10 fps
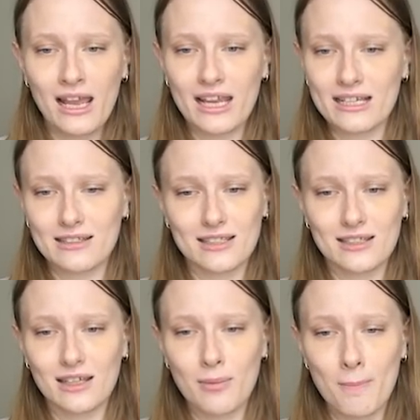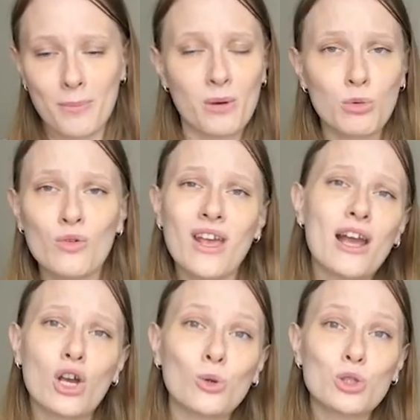It's the movie I
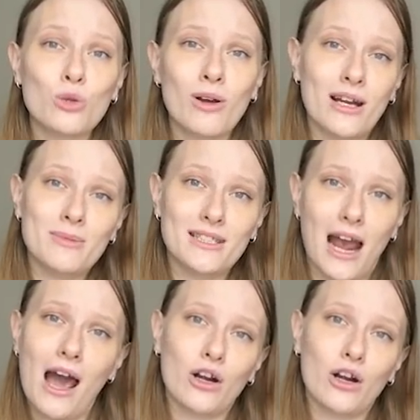go to when I'm sad